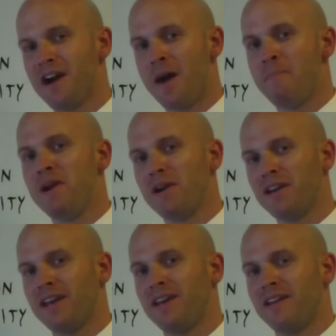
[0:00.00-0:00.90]

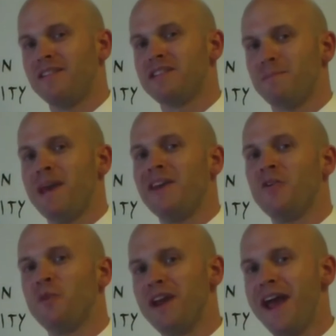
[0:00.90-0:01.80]
American
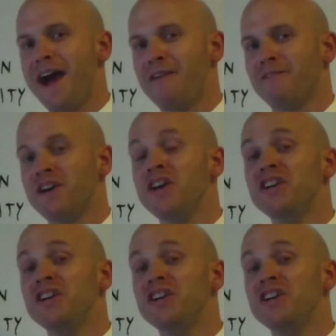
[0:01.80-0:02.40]
tomato would have,